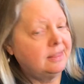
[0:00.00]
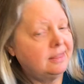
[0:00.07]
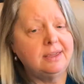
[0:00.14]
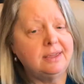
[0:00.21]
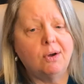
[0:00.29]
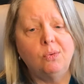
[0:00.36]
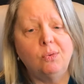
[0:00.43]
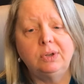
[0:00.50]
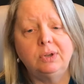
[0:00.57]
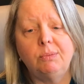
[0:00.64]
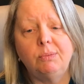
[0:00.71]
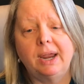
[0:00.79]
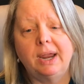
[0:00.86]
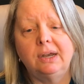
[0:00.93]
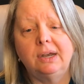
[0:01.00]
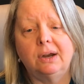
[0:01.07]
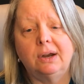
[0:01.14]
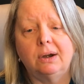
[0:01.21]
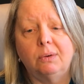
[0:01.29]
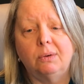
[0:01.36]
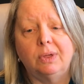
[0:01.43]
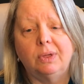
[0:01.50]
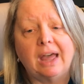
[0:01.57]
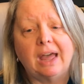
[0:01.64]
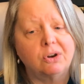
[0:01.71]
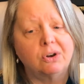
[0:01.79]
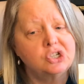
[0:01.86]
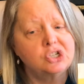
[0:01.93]
The only reindeer
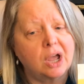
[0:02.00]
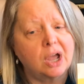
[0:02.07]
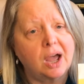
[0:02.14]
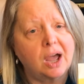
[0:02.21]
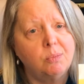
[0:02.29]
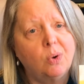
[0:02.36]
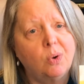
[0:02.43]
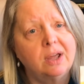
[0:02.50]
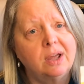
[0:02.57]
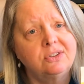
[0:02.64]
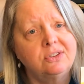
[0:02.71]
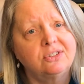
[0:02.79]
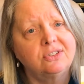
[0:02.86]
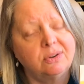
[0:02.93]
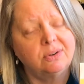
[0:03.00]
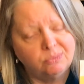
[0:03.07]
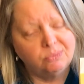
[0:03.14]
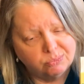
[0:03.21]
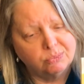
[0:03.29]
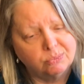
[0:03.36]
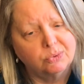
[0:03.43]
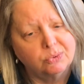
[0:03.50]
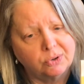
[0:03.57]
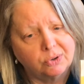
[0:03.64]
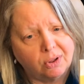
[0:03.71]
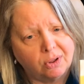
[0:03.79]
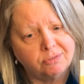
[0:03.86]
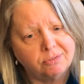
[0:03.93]
without a job was
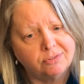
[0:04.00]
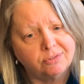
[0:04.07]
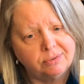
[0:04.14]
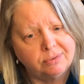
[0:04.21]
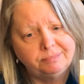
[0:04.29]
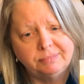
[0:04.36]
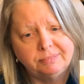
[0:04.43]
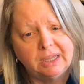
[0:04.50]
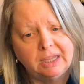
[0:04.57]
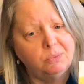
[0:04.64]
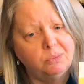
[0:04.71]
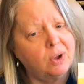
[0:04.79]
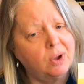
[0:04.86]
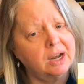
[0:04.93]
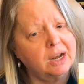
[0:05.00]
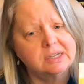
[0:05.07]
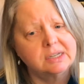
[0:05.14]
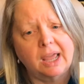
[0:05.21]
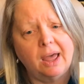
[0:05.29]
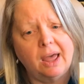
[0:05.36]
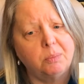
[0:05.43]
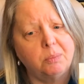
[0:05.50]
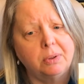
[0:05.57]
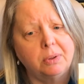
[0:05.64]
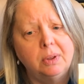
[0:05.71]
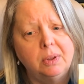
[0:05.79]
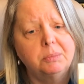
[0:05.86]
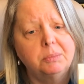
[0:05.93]
Rudolph. He wanted to help,
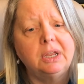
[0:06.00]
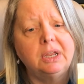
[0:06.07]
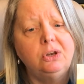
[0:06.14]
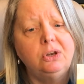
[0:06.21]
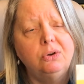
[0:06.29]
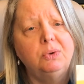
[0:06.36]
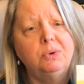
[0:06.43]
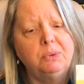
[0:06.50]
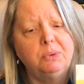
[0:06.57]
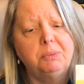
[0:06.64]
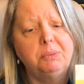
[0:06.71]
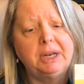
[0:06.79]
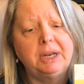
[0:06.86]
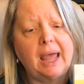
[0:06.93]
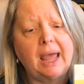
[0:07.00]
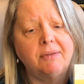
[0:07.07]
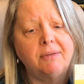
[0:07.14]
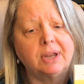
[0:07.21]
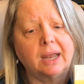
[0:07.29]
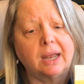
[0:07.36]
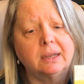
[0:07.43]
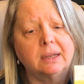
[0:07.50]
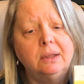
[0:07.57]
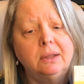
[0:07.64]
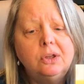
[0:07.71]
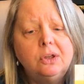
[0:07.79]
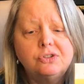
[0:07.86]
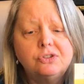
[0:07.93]
but he knew he would be laughed at,
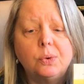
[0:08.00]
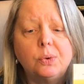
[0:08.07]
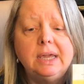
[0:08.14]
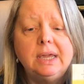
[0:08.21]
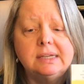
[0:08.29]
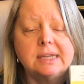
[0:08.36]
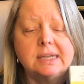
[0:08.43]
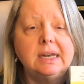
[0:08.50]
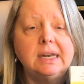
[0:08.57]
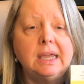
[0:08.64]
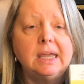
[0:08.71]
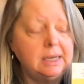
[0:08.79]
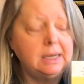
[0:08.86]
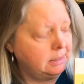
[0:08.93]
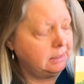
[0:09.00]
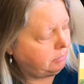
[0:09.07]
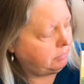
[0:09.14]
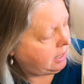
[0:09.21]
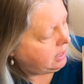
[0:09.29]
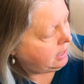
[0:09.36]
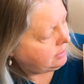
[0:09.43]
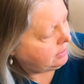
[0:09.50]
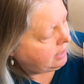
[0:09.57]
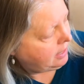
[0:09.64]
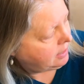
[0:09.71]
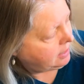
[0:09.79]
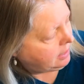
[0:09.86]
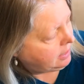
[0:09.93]
so he stayed hidden behind
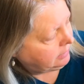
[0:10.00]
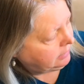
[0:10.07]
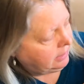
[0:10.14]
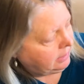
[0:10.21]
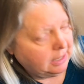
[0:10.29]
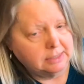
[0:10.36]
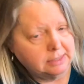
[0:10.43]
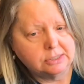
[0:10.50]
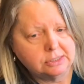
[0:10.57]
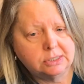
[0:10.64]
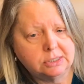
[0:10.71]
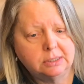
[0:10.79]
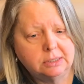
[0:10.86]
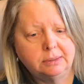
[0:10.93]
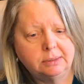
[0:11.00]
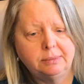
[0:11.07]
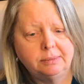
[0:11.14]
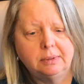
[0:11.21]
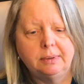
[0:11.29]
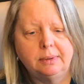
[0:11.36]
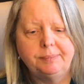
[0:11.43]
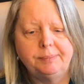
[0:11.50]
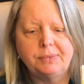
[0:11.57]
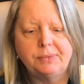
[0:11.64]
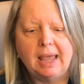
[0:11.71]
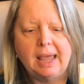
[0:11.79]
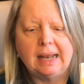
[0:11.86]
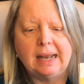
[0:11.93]
that holly hedge.
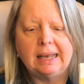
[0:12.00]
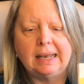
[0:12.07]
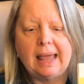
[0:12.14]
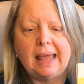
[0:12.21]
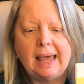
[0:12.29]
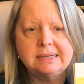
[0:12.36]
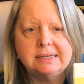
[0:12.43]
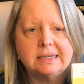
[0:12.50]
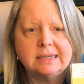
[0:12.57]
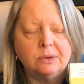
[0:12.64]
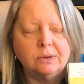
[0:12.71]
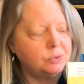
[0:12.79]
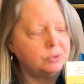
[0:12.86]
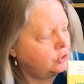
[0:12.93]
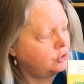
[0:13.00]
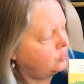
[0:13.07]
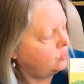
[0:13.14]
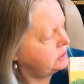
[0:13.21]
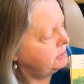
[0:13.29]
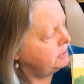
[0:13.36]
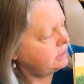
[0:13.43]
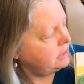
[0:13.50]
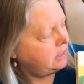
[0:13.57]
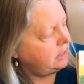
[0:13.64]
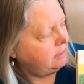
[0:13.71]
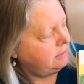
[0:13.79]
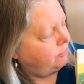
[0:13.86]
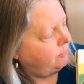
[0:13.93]
At last, it was Christmas
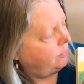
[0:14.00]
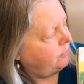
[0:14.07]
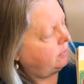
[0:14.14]
Eve.